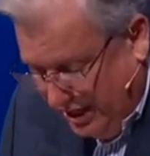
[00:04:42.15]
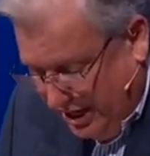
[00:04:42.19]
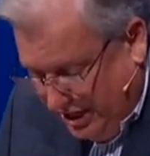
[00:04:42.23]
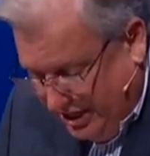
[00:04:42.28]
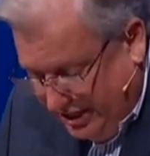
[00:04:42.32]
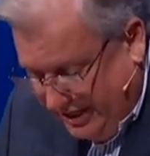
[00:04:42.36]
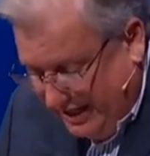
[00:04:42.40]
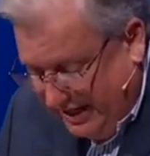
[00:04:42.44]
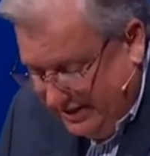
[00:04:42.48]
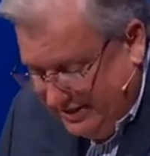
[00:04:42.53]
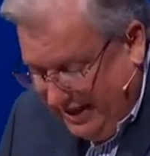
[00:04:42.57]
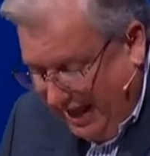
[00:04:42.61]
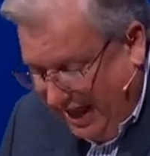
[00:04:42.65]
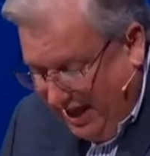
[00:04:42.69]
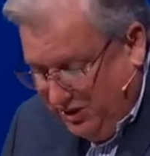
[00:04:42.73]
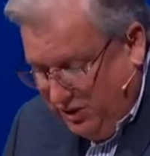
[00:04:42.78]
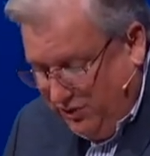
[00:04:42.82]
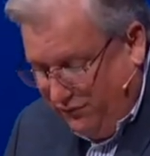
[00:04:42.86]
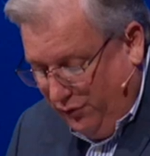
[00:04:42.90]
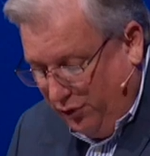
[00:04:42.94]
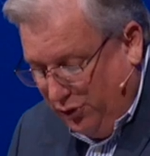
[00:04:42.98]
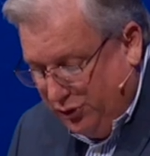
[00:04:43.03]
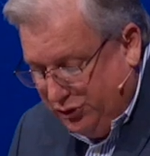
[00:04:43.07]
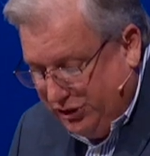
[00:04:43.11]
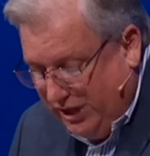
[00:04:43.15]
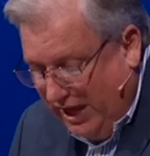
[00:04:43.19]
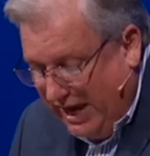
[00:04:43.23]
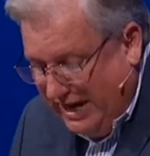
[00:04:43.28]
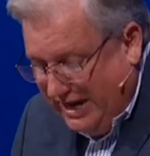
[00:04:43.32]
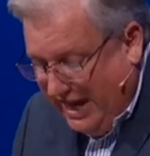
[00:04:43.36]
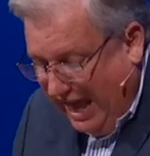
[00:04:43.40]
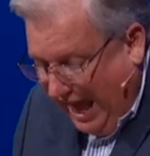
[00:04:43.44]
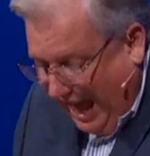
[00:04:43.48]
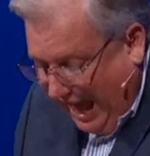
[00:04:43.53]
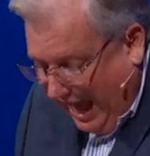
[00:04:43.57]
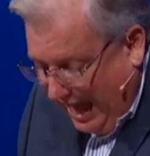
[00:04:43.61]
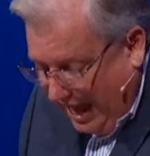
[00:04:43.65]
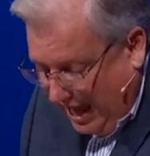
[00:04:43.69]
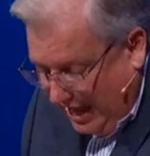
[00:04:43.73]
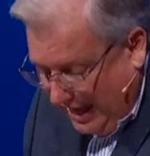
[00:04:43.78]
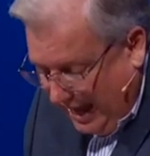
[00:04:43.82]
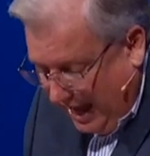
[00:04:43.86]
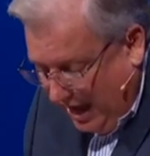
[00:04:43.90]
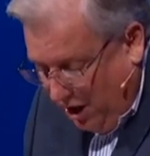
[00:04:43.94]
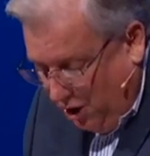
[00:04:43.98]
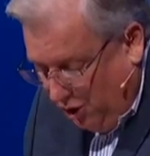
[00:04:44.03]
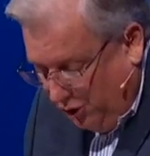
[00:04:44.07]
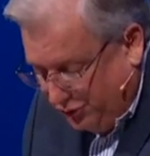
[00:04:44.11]
You get down to verse 8, I
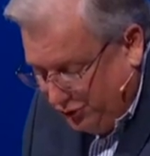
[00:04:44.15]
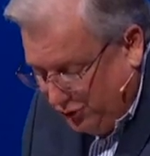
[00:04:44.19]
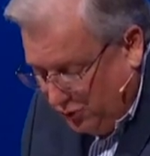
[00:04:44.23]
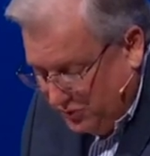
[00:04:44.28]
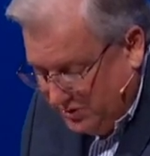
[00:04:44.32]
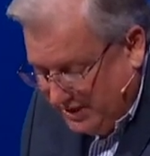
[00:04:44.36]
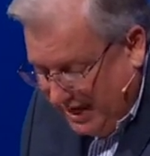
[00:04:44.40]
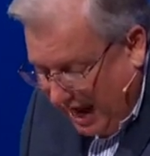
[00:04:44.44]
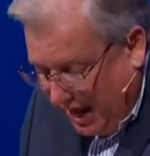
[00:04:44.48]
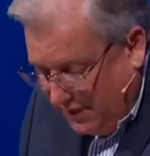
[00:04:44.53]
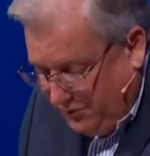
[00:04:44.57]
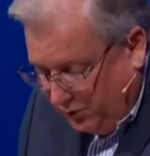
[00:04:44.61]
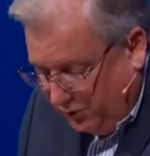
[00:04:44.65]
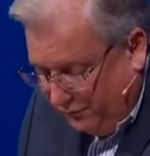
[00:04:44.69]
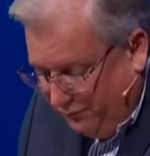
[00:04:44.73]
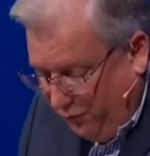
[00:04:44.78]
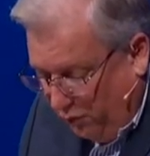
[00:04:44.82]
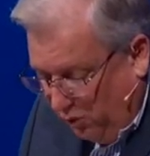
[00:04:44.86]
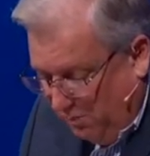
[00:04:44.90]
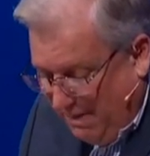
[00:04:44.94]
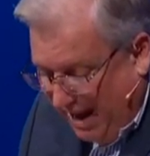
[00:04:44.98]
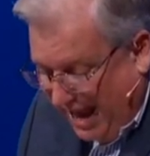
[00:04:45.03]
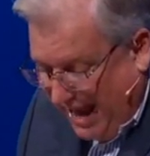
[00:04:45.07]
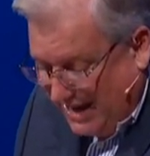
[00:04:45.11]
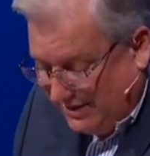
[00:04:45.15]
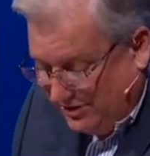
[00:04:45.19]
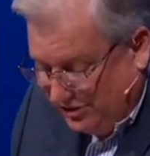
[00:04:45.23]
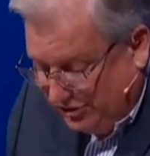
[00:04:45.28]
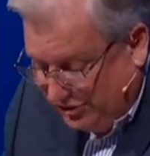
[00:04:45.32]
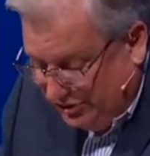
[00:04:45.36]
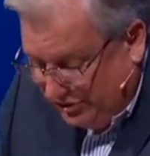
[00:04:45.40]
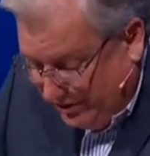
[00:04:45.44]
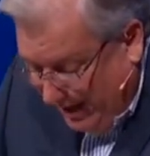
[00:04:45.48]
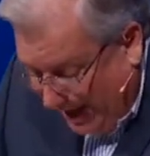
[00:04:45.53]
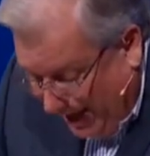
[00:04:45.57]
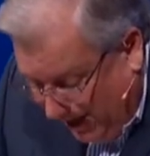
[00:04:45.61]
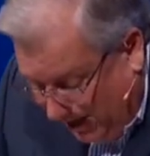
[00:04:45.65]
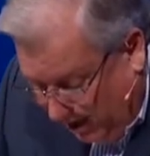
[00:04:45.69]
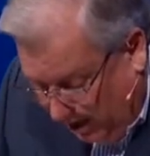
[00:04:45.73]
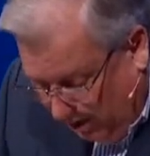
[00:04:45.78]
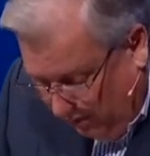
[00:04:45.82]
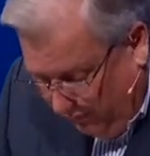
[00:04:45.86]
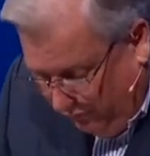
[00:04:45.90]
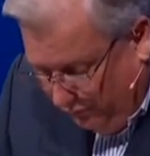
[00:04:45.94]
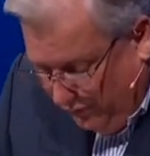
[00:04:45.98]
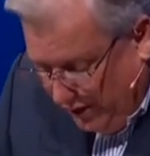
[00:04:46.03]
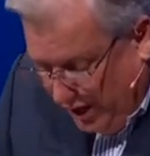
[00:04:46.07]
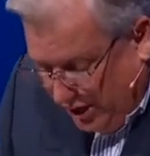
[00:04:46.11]
also gathered for
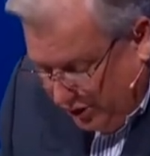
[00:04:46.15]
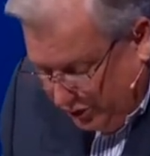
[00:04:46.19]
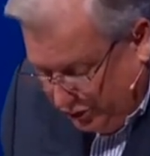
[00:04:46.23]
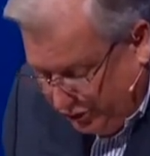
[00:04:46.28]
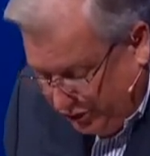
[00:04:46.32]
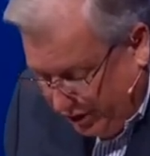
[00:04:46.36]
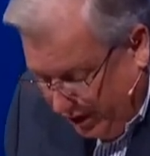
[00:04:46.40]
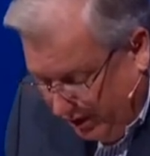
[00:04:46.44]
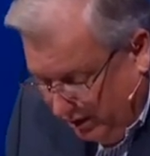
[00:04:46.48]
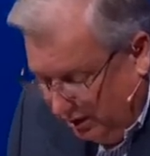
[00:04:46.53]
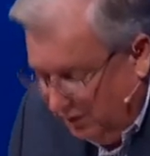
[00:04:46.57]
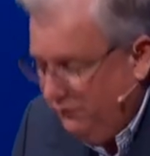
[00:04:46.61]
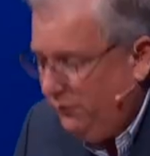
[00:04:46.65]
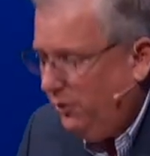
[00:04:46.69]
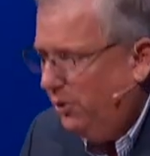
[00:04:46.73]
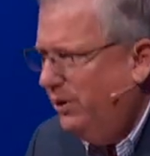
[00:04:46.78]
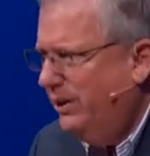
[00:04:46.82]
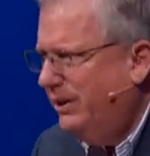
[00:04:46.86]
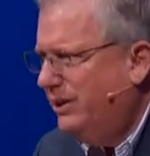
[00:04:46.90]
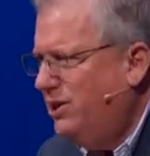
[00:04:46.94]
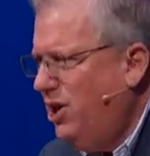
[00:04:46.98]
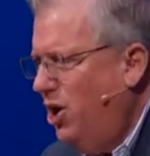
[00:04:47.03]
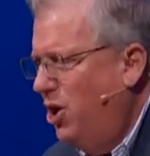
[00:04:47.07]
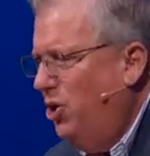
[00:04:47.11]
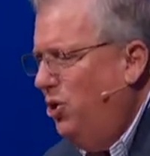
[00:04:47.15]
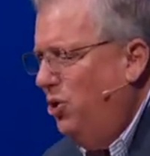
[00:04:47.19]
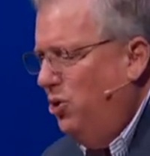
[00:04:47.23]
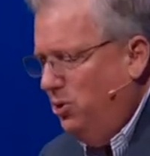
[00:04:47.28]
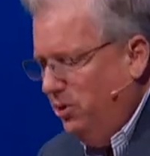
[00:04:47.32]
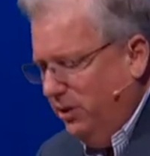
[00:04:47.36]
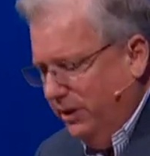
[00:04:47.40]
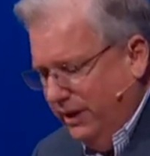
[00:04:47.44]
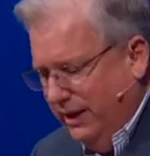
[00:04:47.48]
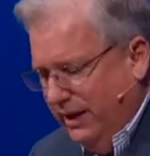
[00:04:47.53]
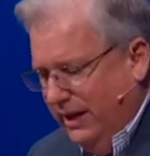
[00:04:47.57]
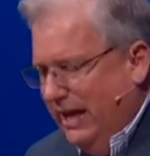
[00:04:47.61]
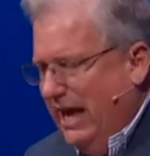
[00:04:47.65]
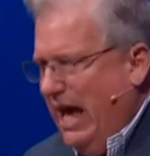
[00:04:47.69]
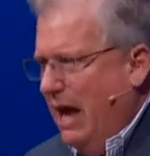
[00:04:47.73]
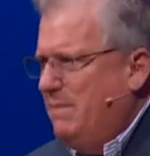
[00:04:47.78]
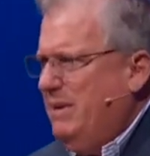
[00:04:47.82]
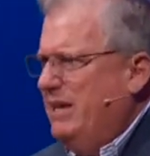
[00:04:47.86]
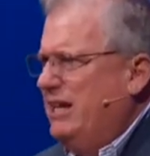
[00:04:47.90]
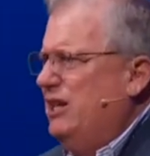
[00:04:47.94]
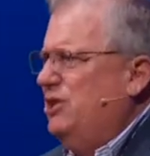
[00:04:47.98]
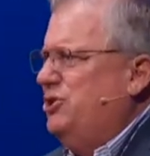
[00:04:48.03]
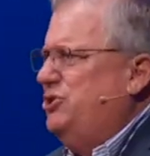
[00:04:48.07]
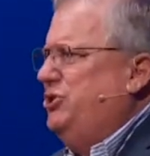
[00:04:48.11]
myself silver and gold. I
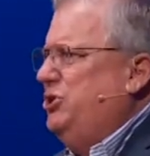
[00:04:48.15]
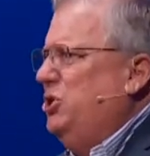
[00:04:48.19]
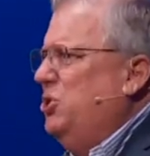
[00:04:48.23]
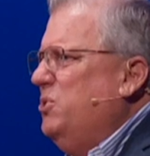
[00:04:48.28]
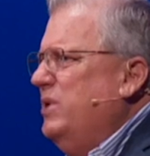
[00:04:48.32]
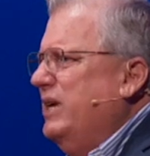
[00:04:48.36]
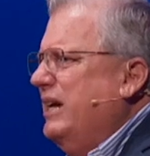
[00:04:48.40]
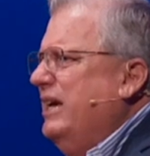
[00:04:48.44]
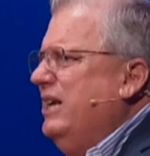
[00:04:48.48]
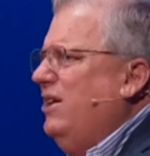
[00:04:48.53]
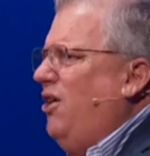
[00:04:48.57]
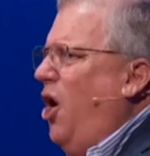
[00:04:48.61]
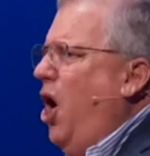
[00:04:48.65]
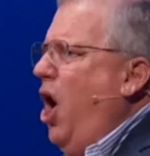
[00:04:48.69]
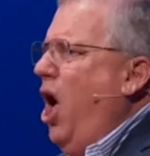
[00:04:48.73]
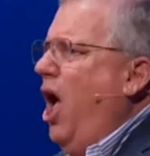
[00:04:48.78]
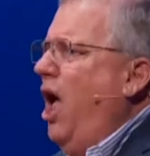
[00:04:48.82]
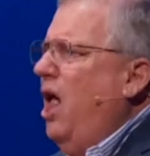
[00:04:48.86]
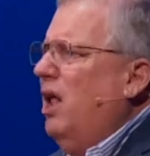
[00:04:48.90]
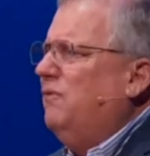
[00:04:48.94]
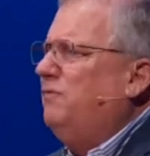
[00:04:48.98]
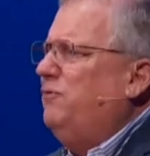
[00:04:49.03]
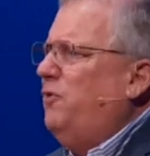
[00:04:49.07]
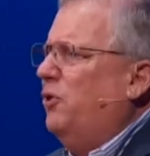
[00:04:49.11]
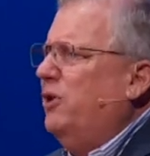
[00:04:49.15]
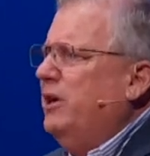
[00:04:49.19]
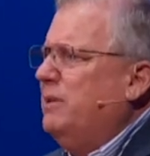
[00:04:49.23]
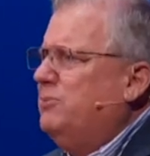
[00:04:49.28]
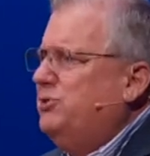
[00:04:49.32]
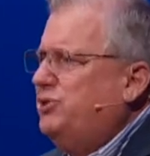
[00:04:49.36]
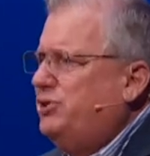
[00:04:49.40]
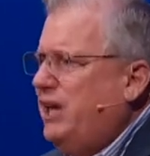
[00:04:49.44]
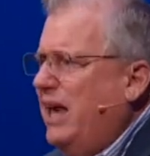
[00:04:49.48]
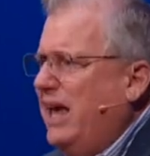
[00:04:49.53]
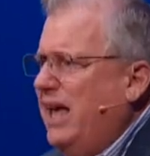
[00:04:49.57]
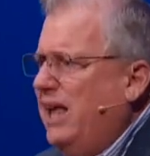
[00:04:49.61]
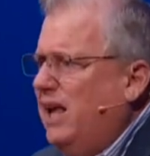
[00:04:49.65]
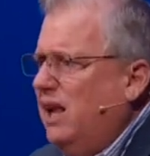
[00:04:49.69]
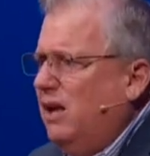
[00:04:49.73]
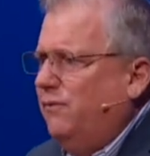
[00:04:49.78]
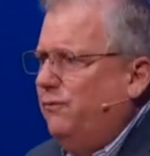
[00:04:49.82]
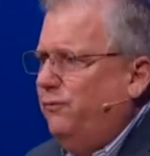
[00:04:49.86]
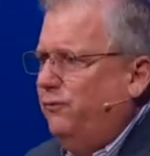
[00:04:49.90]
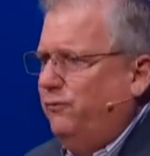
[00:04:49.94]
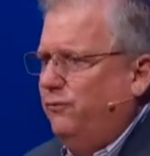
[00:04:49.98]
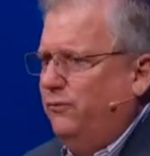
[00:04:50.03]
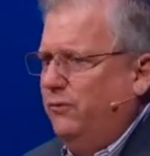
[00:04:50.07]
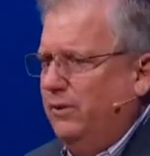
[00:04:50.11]
mean, he's doing it all for
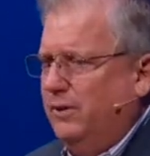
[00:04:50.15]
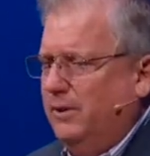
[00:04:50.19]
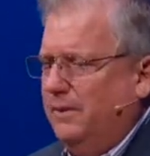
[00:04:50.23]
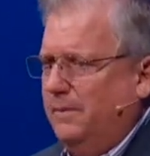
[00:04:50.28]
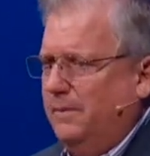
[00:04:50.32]
himself.